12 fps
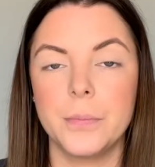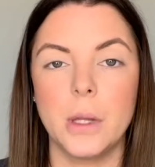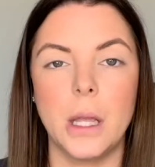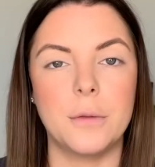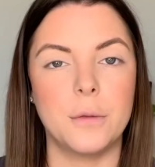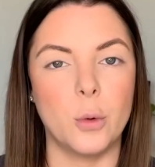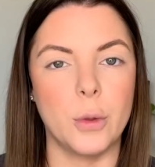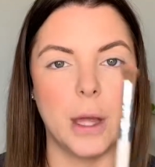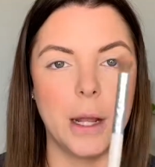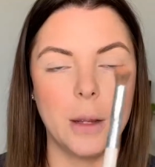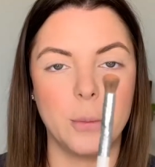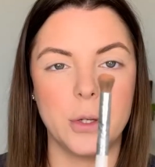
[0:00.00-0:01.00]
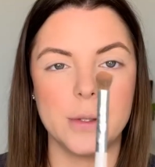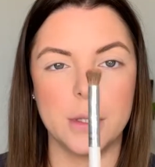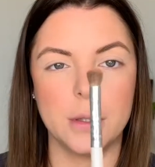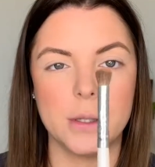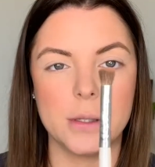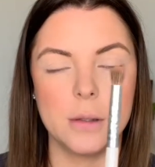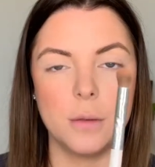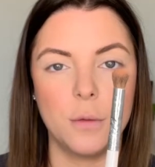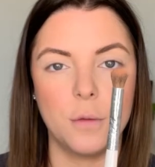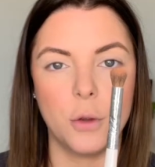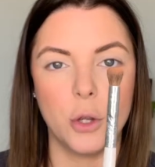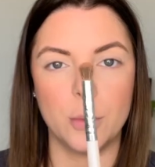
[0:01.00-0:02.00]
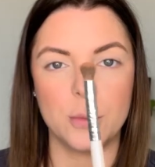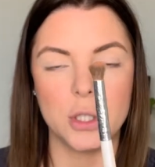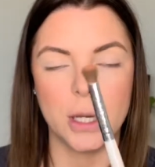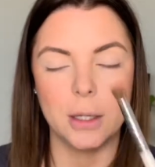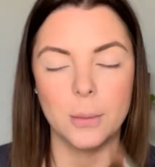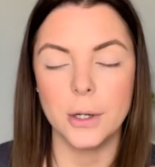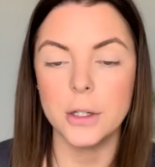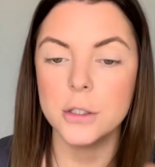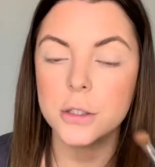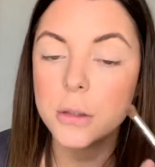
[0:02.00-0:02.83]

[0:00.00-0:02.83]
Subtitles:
And for that I'm using this firm shader brush.